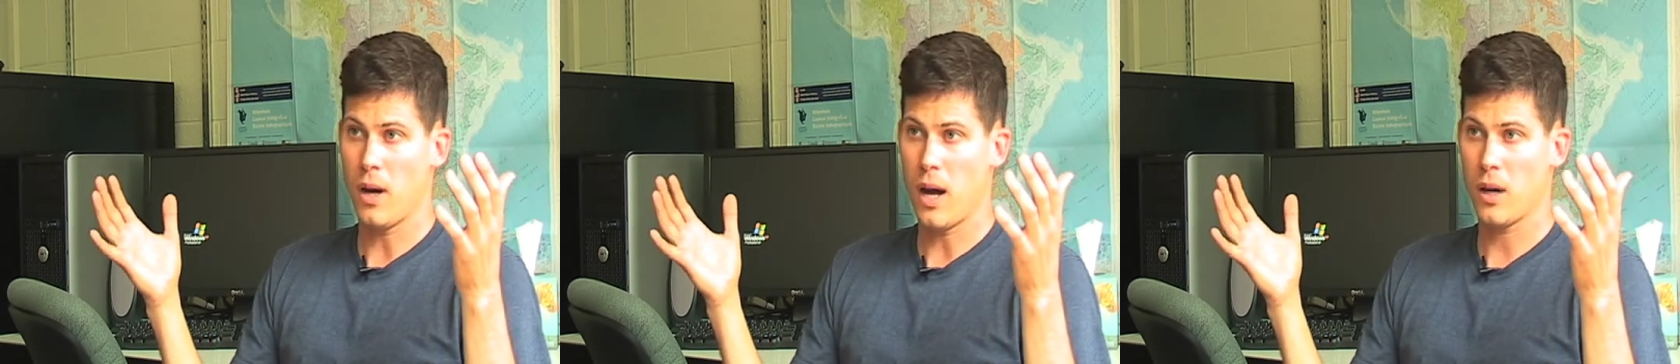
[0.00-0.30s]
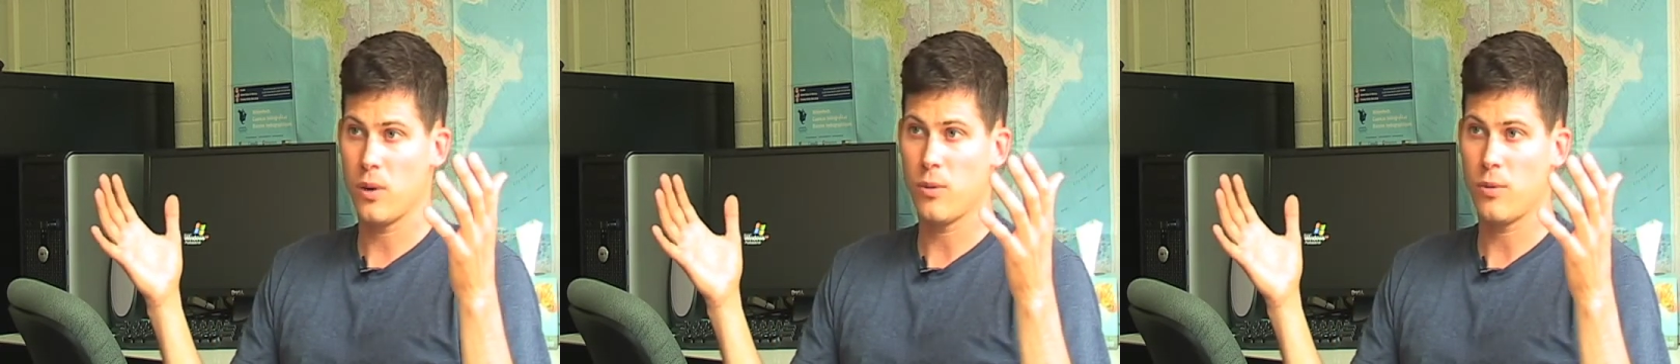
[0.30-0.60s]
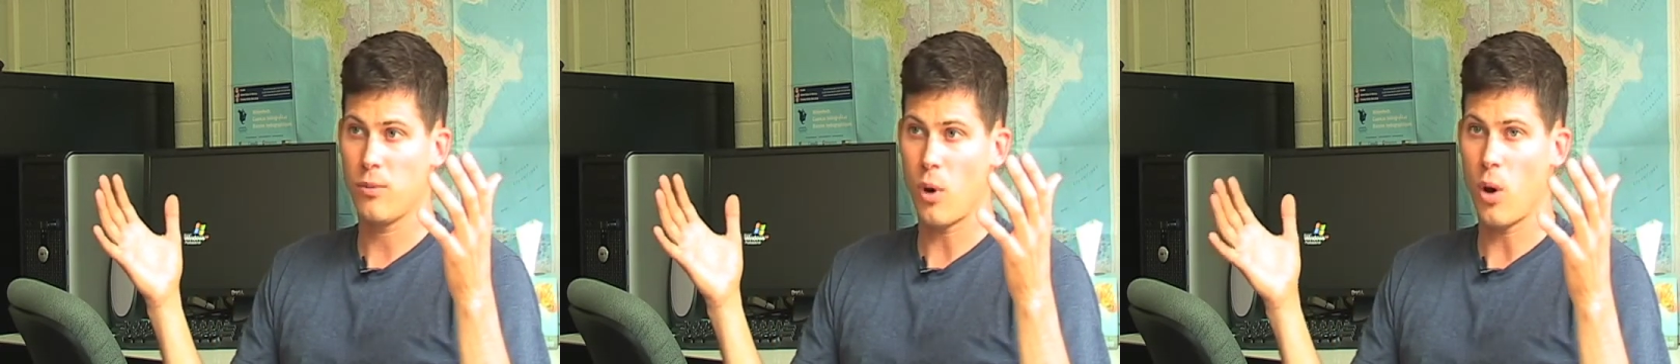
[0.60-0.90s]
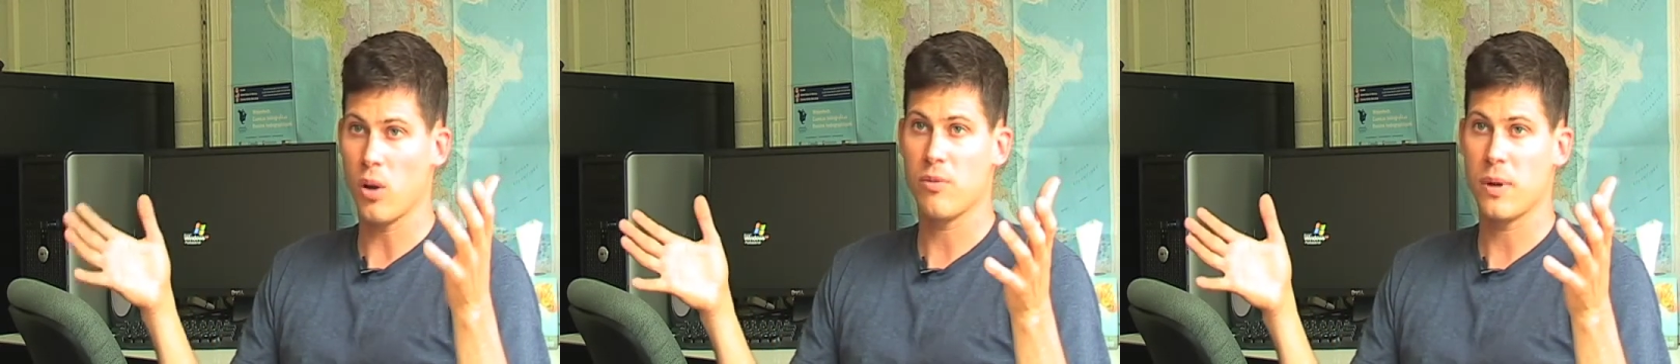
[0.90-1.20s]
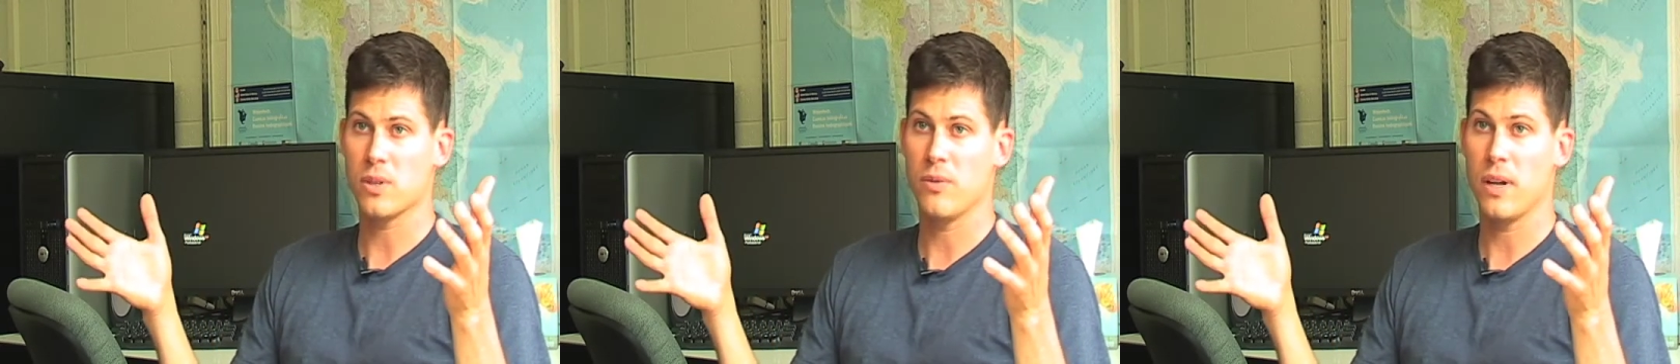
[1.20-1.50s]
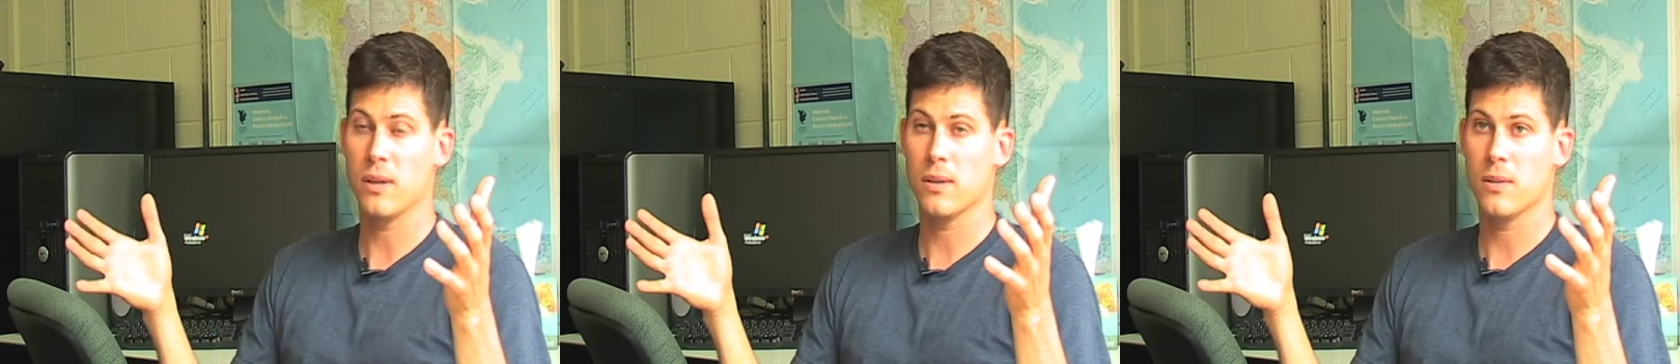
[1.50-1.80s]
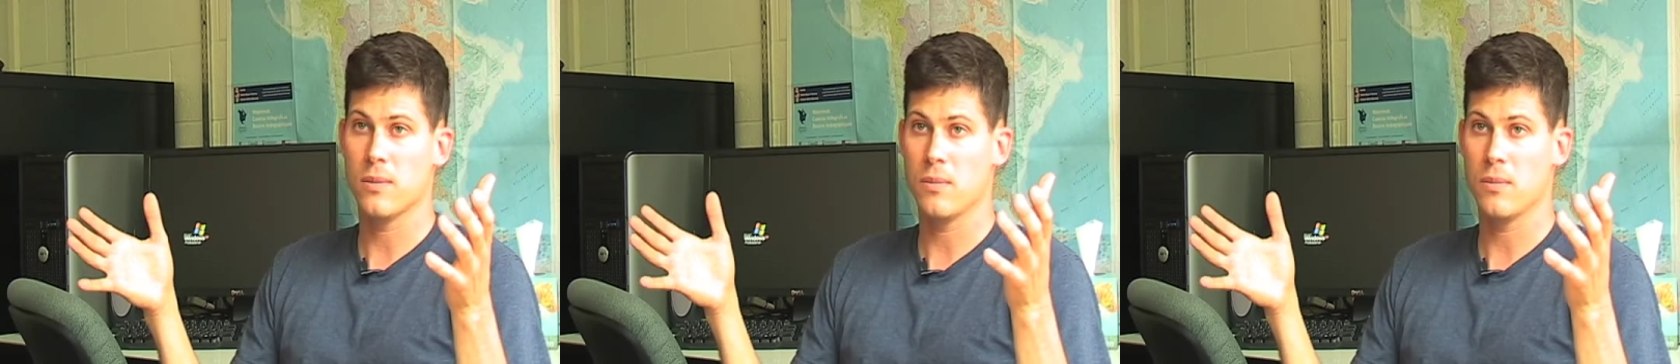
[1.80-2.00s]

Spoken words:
out of all of Pennsylvania,